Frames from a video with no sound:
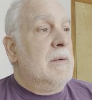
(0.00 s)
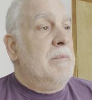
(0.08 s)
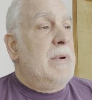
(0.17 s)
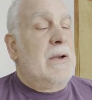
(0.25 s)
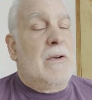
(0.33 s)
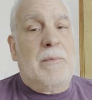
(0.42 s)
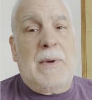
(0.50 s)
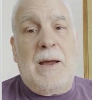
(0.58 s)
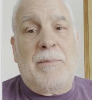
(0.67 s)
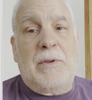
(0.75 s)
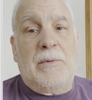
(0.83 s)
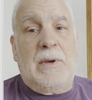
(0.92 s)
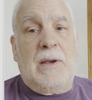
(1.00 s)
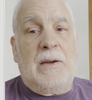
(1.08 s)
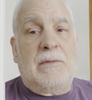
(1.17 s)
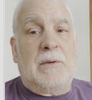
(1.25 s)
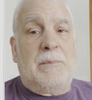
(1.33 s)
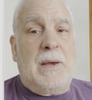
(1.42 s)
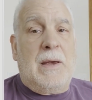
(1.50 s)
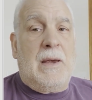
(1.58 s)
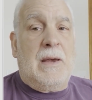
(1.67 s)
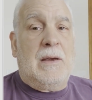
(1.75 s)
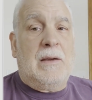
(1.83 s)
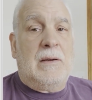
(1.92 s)
bigger map that we have to
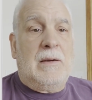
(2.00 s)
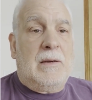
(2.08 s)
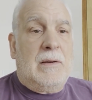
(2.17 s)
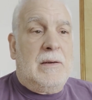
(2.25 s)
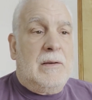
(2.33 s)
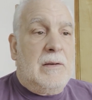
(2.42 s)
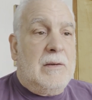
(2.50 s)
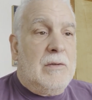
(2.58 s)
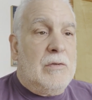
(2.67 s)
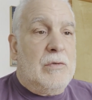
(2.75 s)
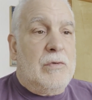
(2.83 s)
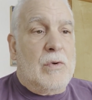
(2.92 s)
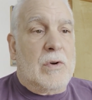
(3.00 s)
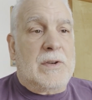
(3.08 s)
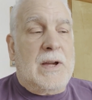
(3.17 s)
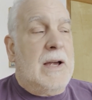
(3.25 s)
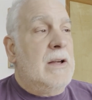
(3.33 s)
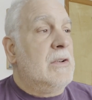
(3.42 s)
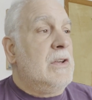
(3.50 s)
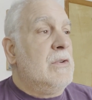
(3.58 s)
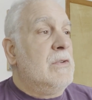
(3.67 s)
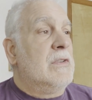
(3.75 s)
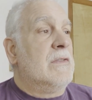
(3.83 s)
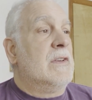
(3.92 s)
pay for tile
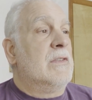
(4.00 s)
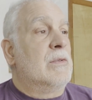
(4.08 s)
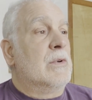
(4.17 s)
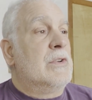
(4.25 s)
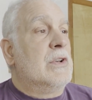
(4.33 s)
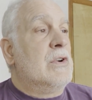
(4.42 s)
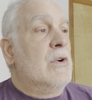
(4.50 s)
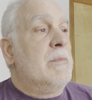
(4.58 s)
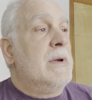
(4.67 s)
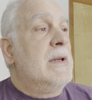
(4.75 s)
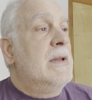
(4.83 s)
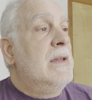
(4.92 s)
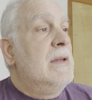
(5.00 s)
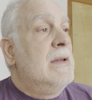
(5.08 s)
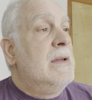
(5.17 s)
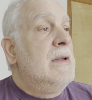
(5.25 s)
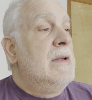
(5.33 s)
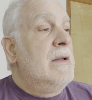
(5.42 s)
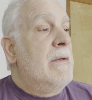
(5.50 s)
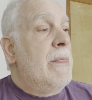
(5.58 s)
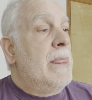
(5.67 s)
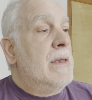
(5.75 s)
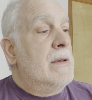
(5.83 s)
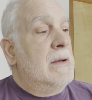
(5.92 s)
use if this were to go big.
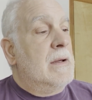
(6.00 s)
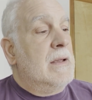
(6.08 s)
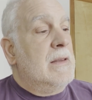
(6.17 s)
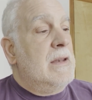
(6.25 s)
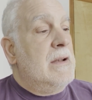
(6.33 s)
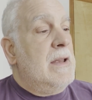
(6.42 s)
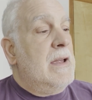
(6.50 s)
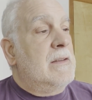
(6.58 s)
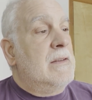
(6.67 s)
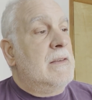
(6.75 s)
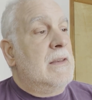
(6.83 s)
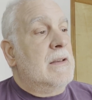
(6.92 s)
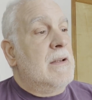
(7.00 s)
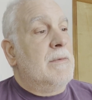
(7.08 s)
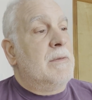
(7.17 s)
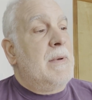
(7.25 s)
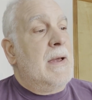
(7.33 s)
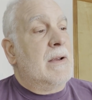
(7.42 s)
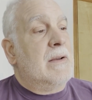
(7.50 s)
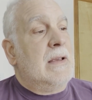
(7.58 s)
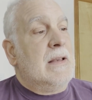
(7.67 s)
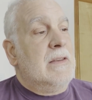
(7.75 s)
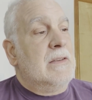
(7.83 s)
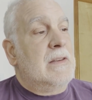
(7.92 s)
And then an exit that comes back,
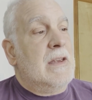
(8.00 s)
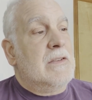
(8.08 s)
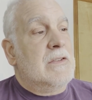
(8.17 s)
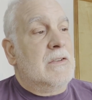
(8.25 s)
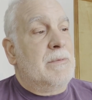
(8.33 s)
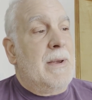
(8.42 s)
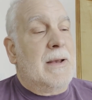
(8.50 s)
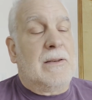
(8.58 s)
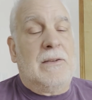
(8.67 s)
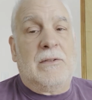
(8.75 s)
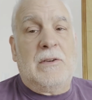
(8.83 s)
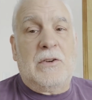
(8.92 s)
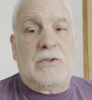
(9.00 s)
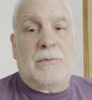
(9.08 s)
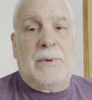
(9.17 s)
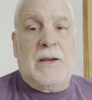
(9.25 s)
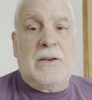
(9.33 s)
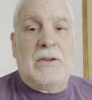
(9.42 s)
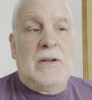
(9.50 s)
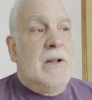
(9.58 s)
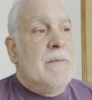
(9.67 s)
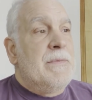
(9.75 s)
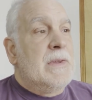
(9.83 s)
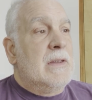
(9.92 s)
in this case, just back to this initial page.
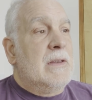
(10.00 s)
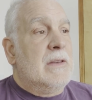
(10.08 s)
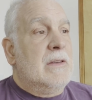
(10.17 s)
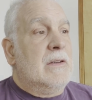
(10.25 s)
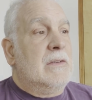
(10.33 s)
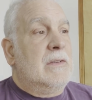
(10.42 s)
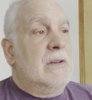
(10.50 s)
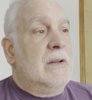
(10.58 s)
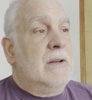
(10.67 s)
This